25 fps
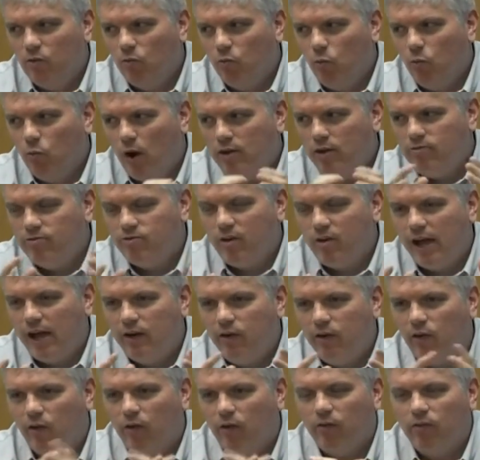one
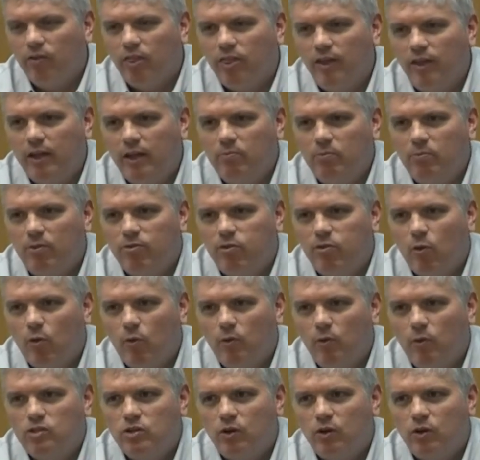final thing
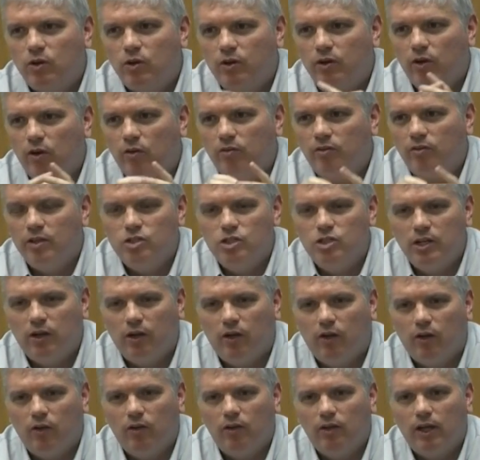before we turn it over to
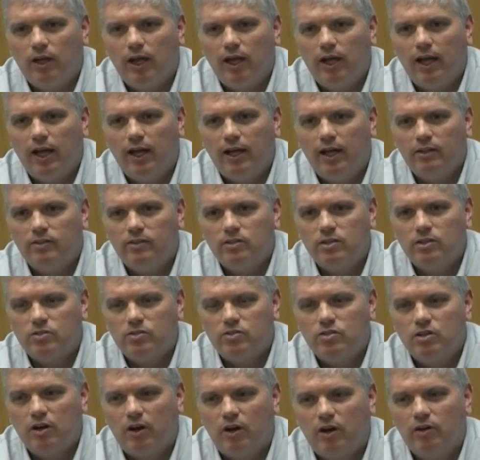Jill to
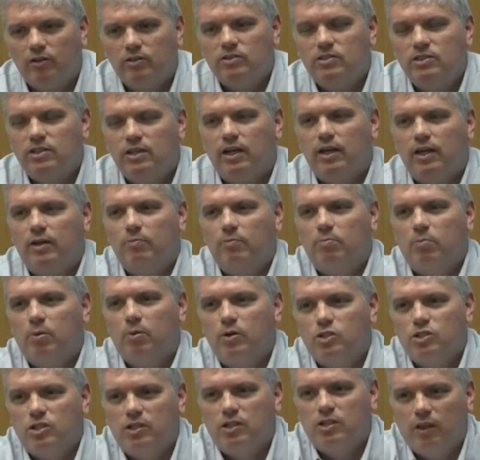start
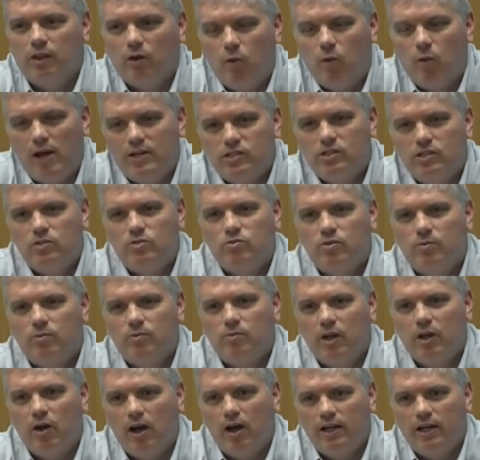pushing the questions
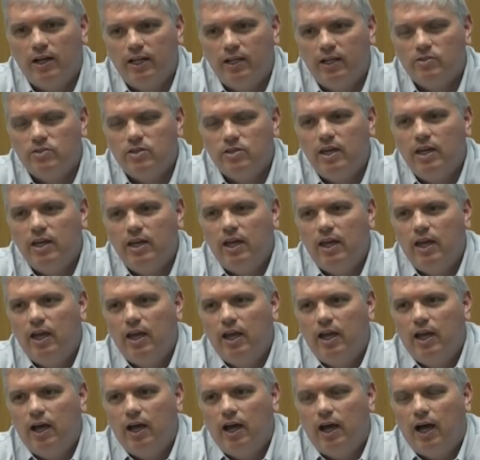from the audience.
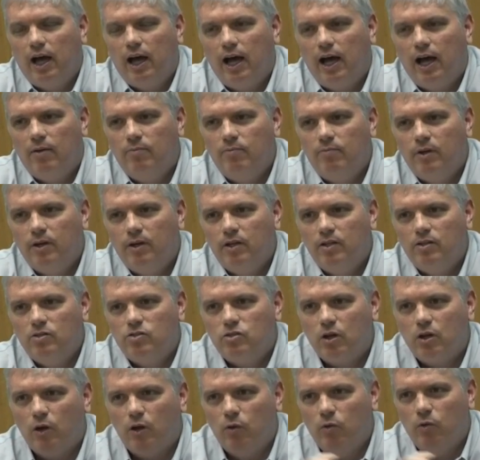
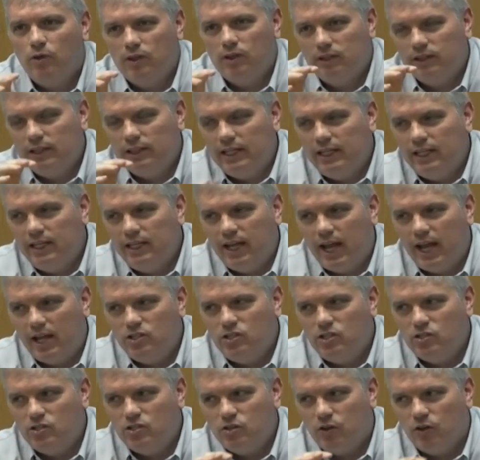So Leading
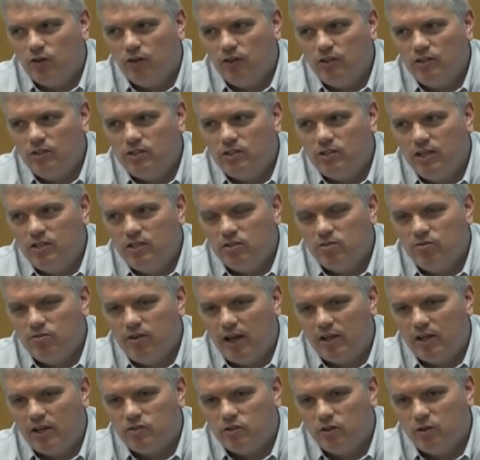Edge is an early stage
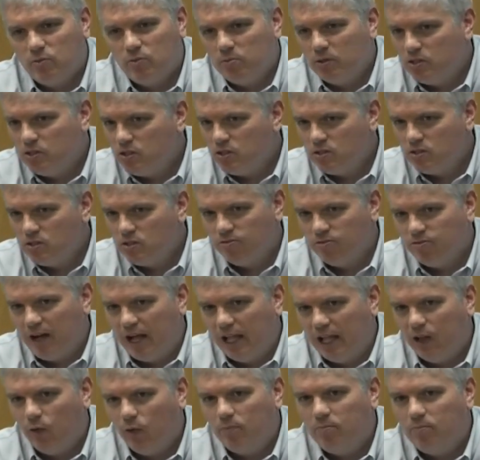investor, but just to
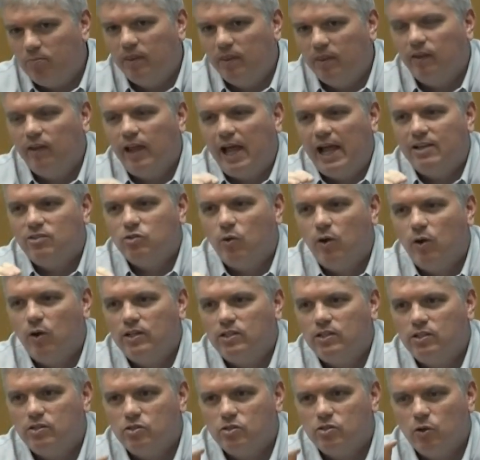follow up on the last
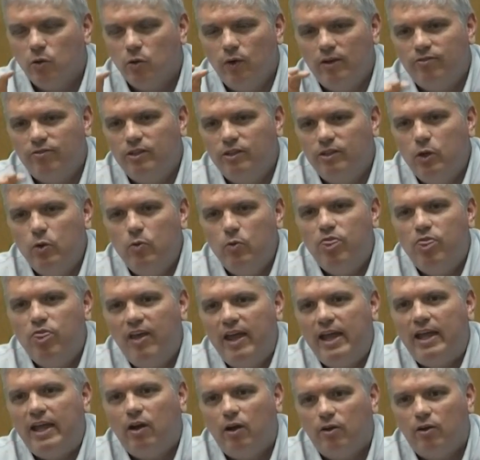question. So if you
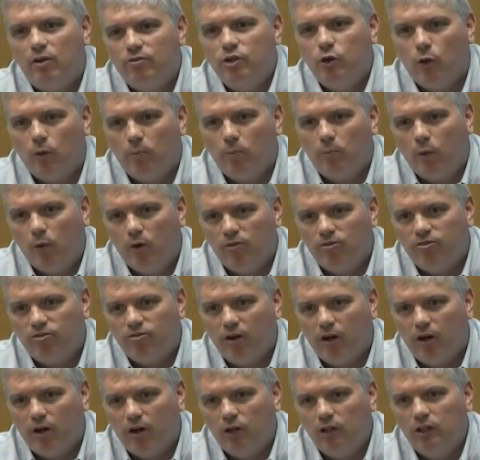think of your
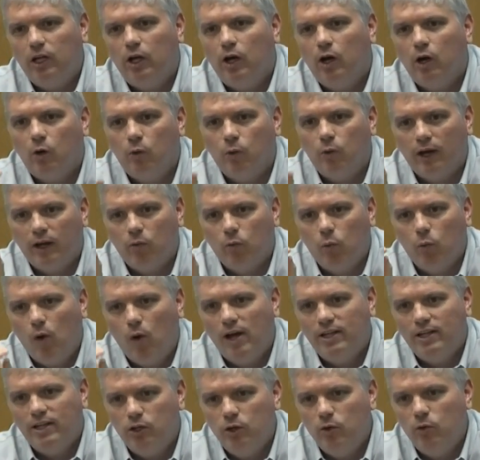portfolio and
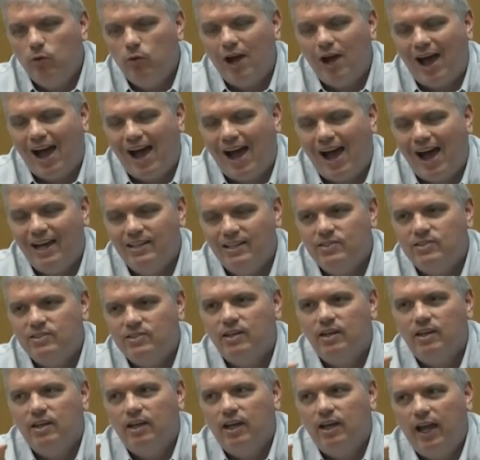what you
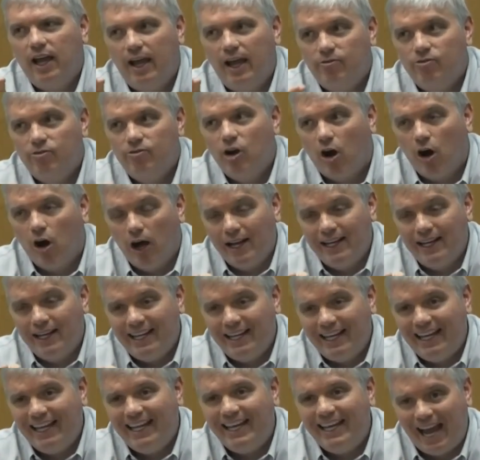guys have gone
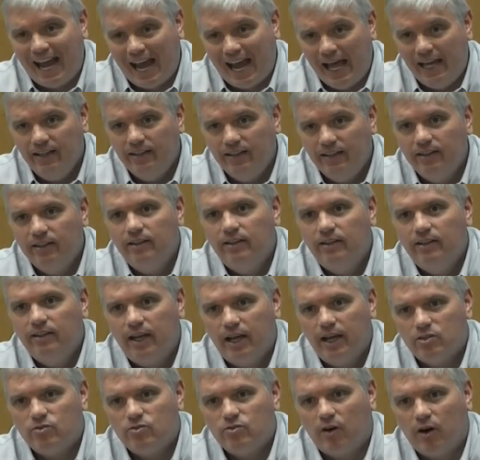in at
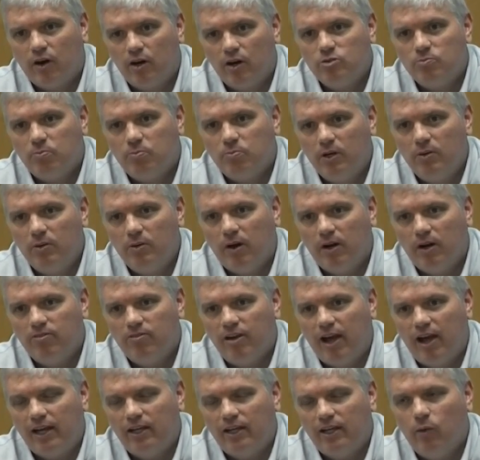as far as pre-money
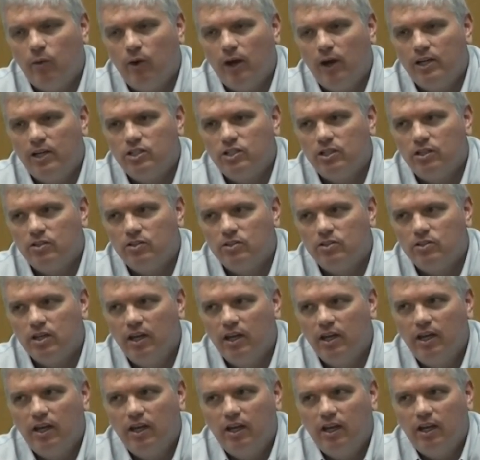valuations,
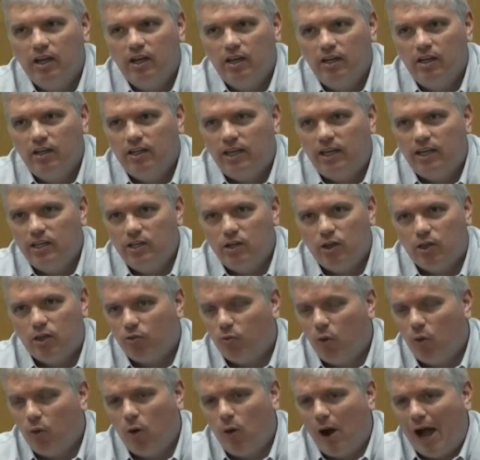can you
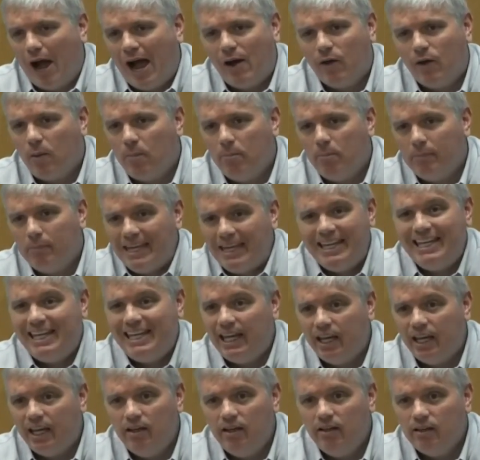throw out a
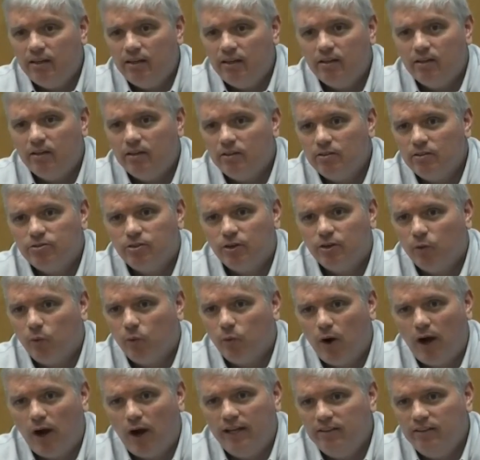median for
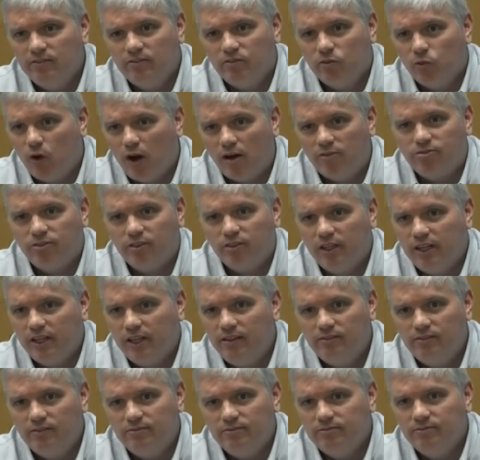
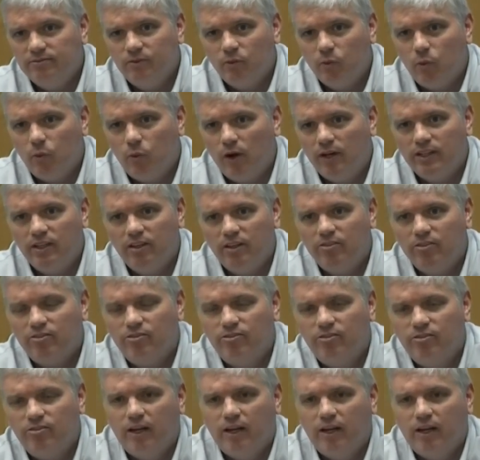roughly what you've...